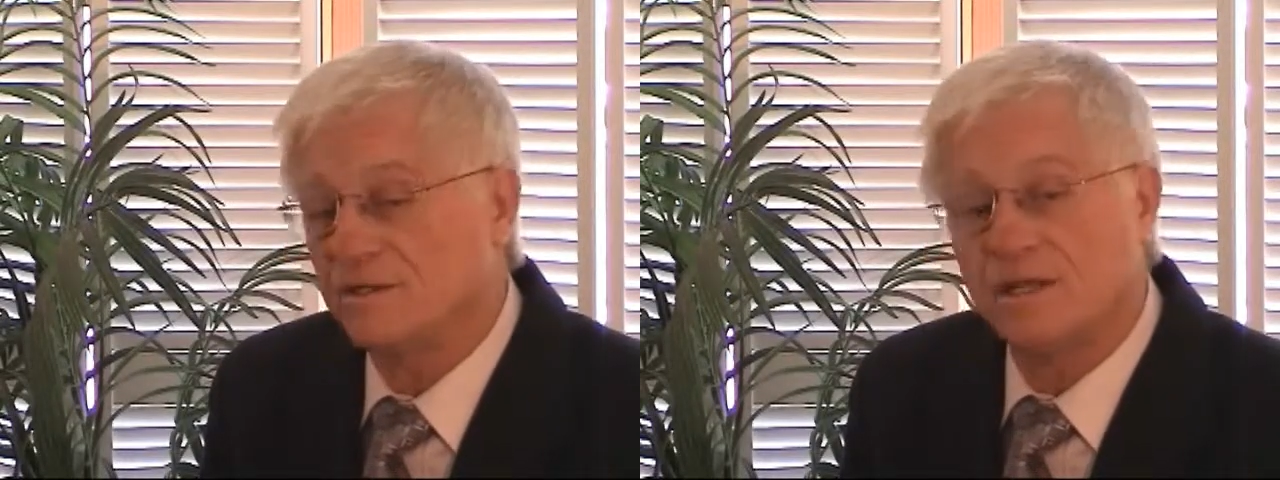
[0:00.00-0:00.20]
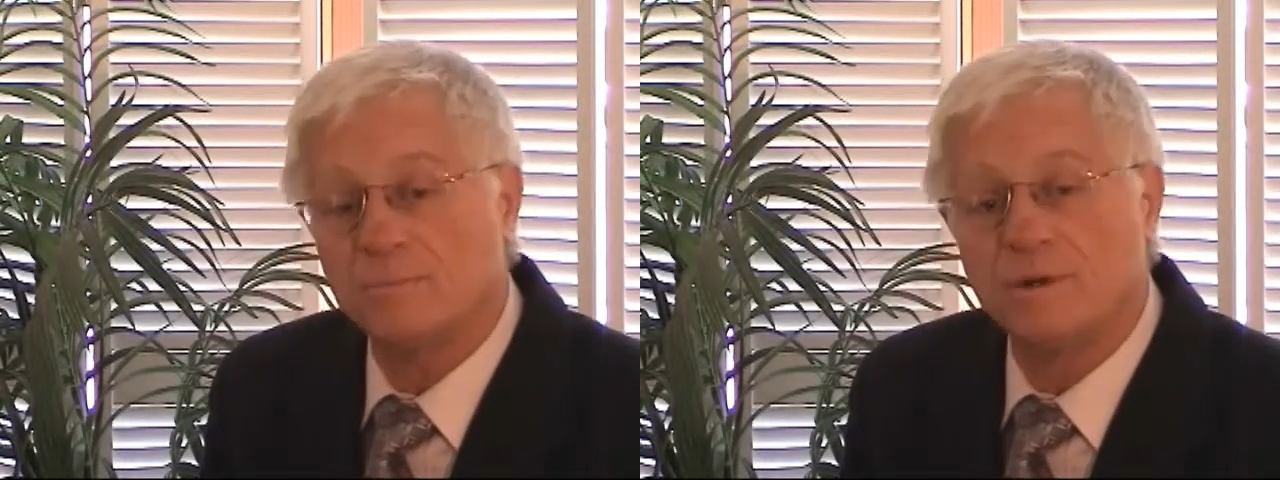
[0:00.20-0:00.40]

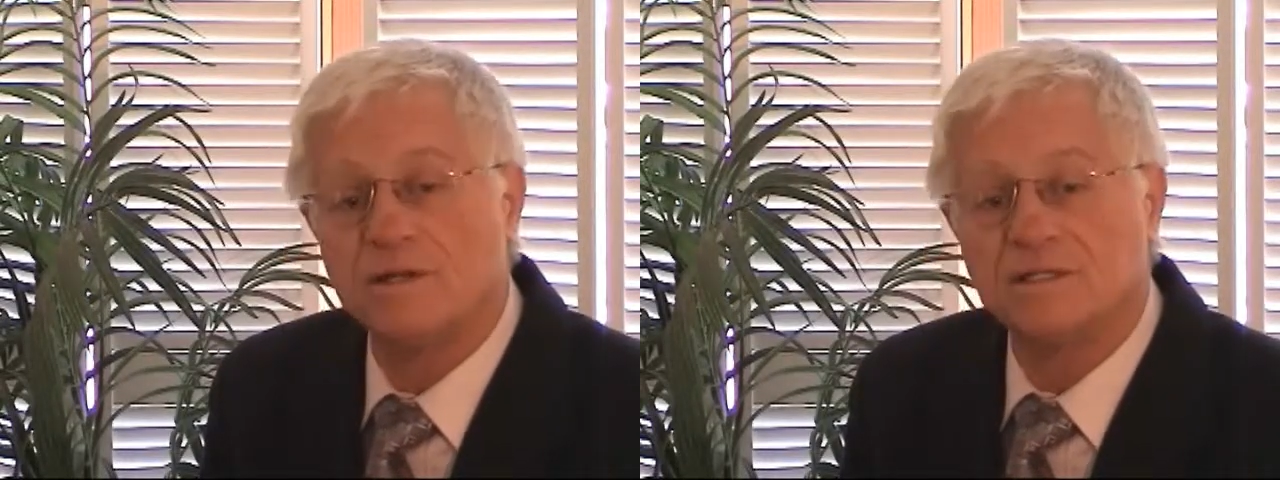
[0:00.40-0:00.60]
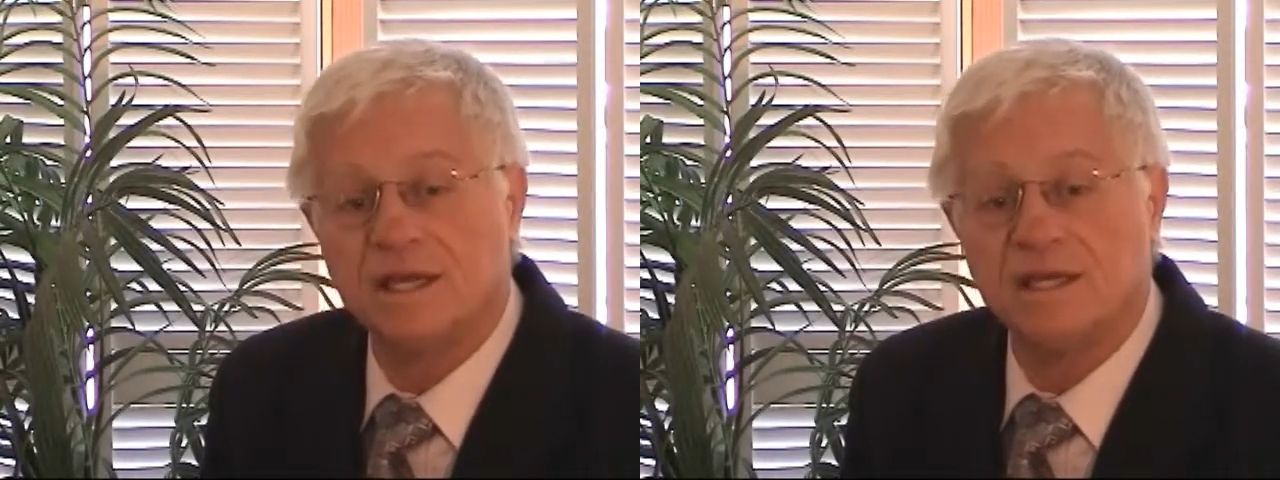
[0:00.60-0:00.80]
You're not
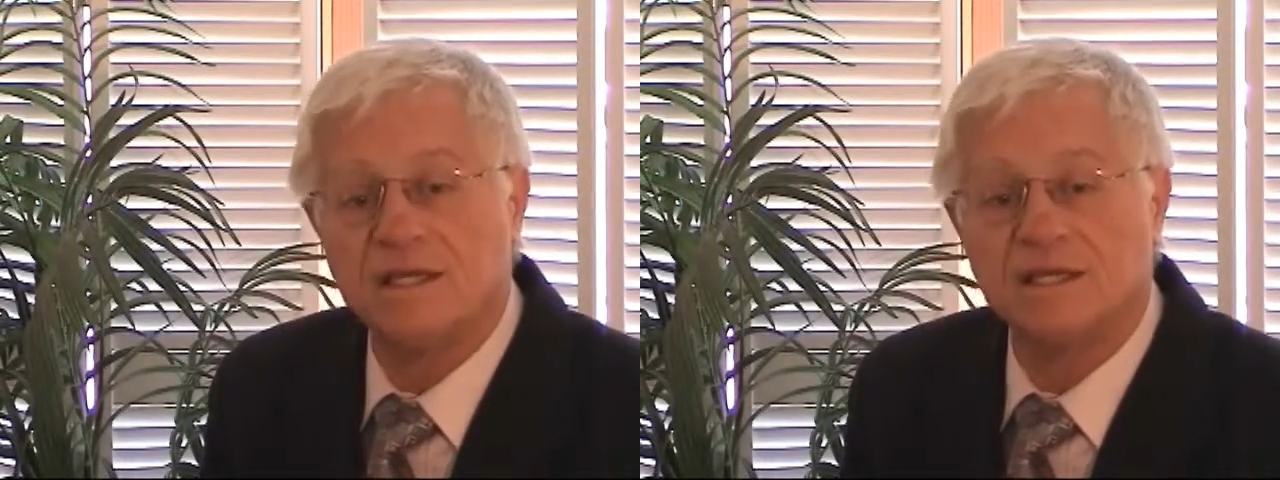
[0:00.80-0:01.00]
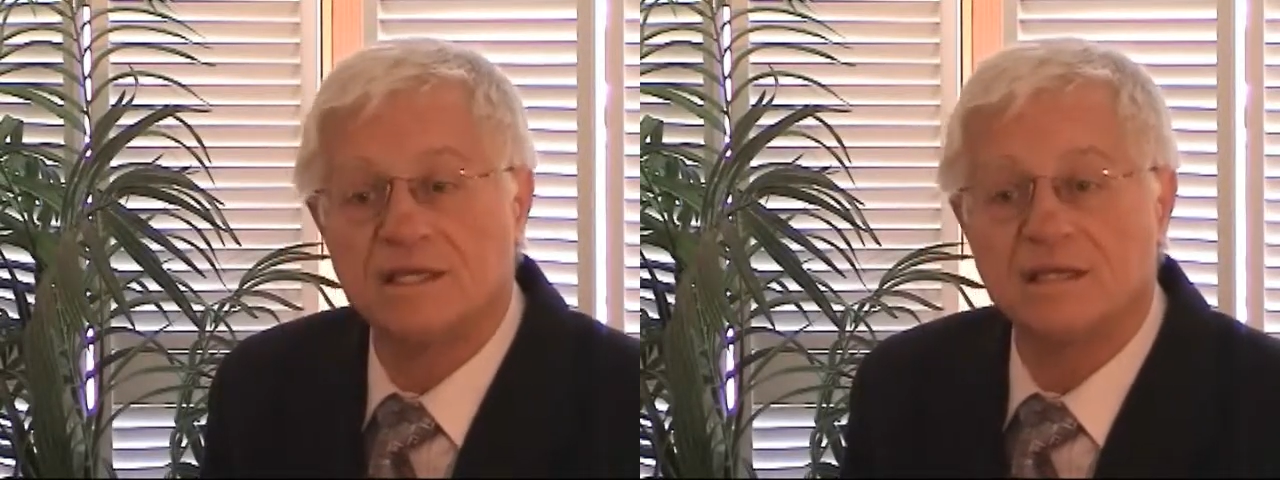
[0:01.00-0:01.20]

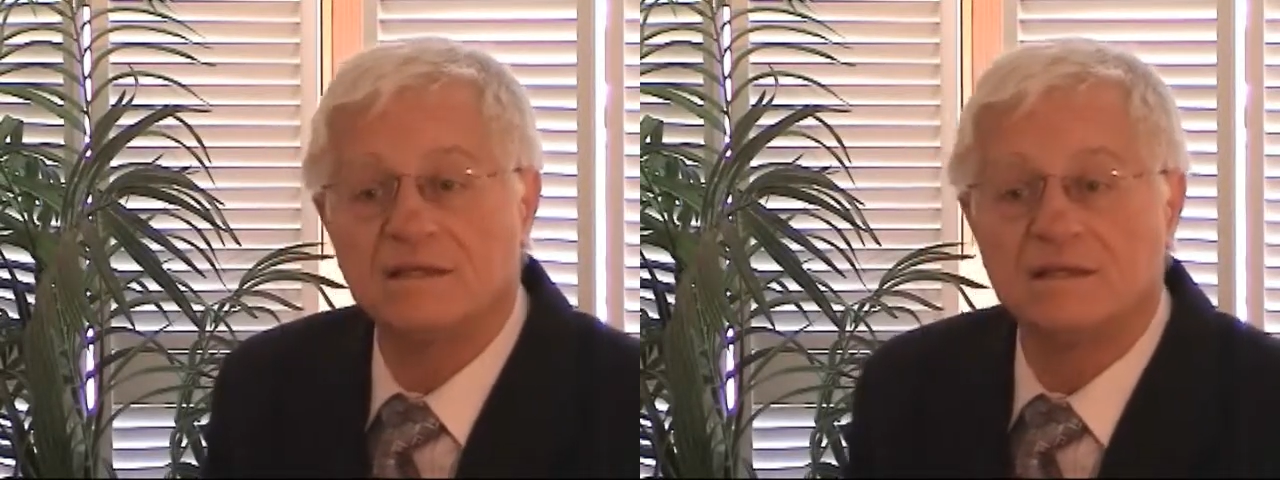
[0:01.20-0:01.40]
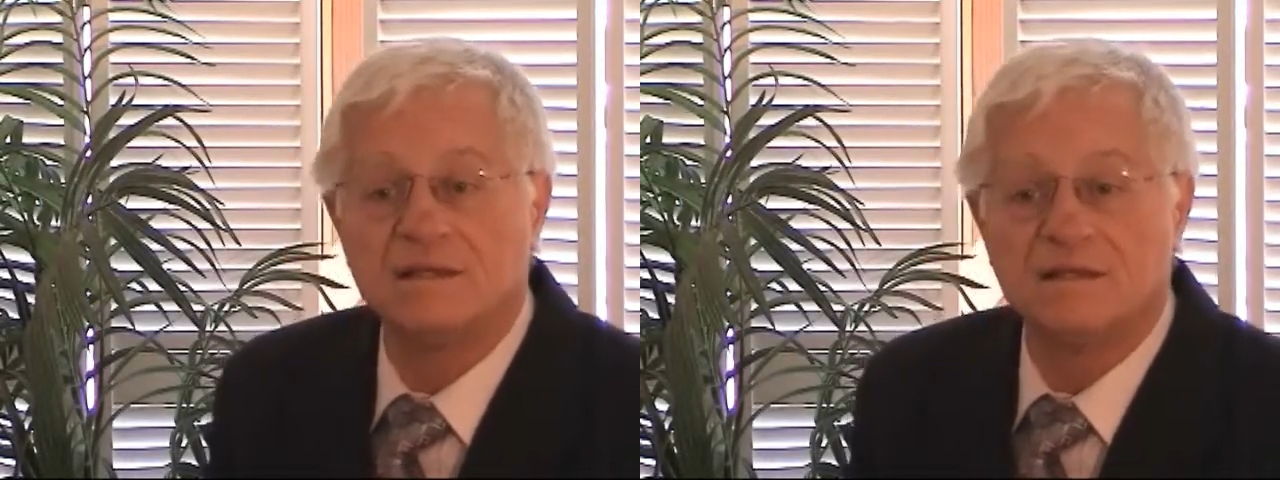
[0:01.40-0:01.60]

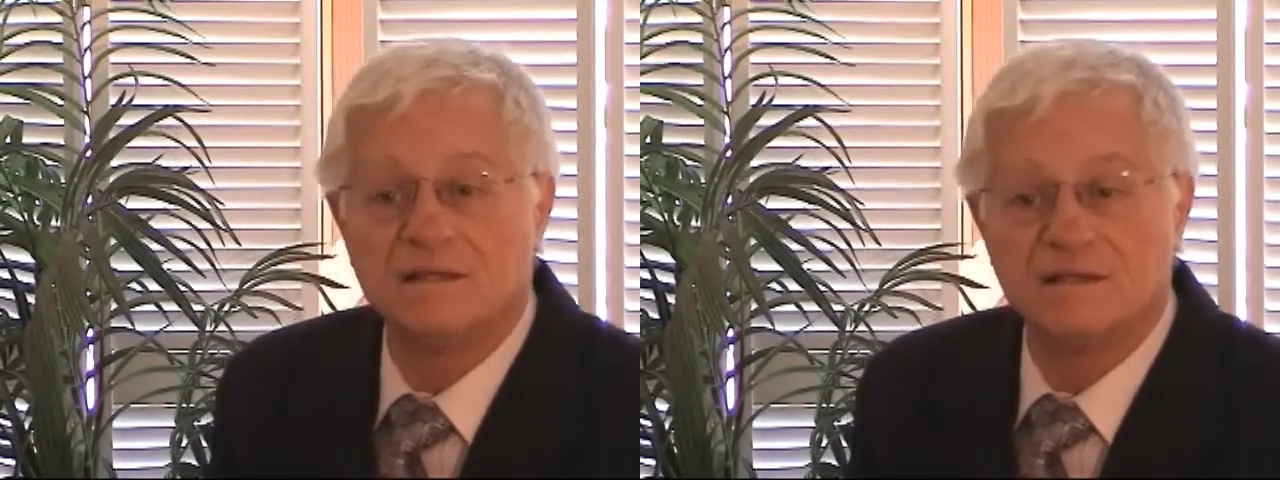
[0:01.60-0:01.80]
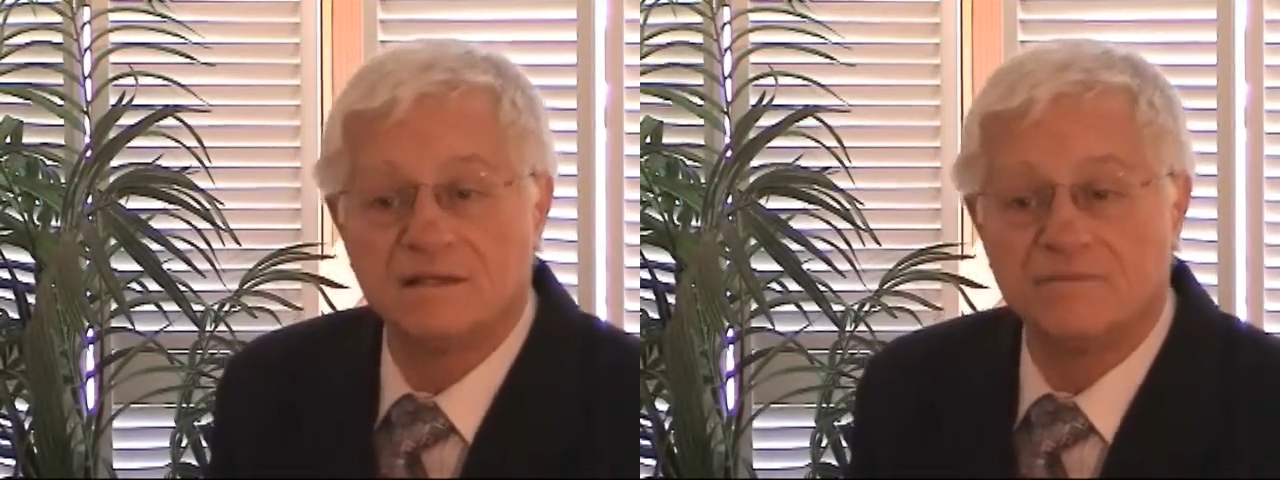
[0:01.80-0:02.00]
partaking
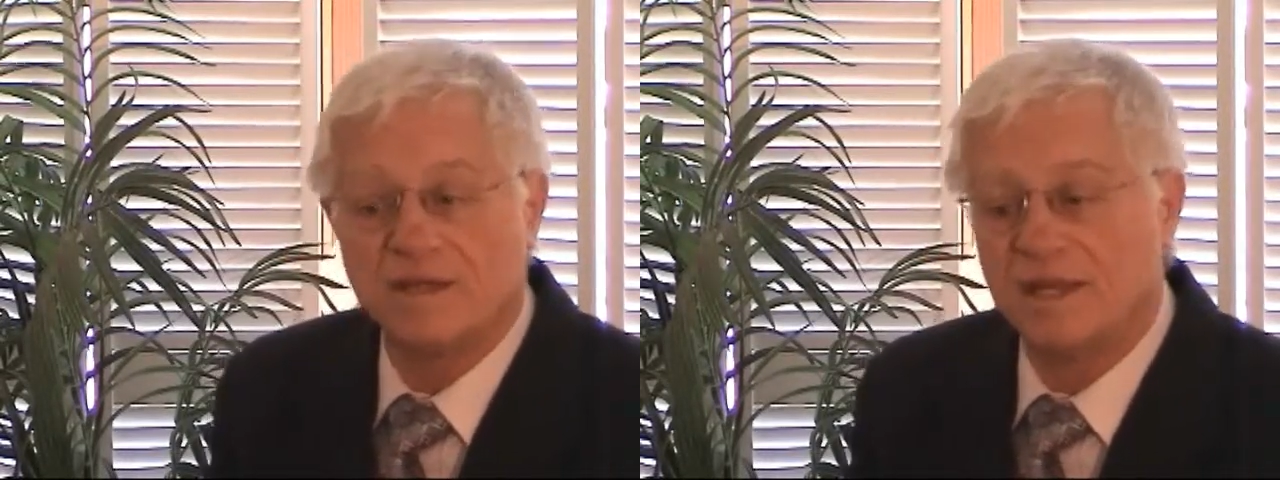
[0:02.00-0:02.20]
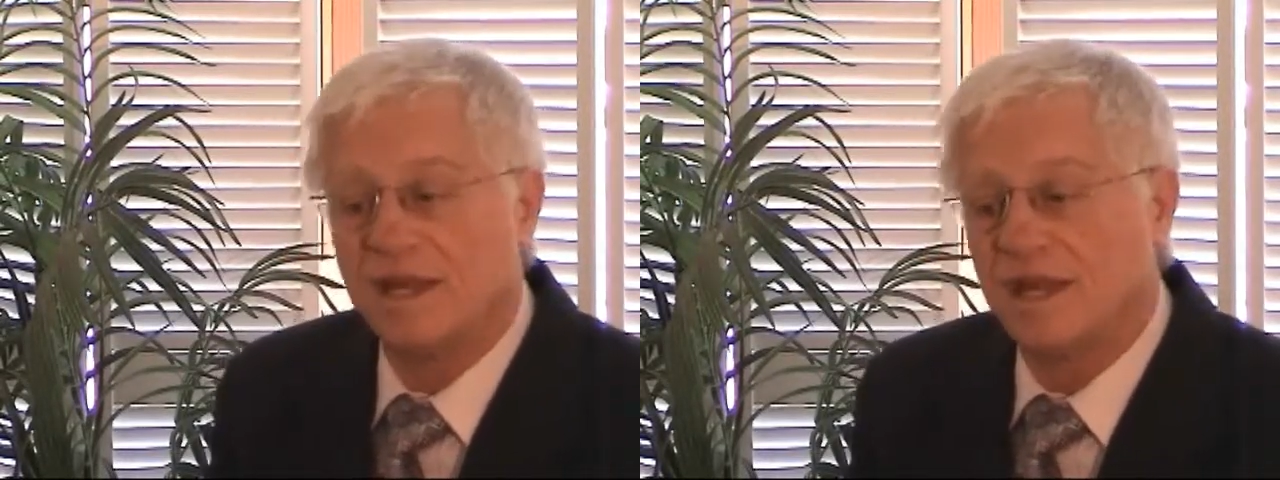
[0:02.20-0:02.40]
of that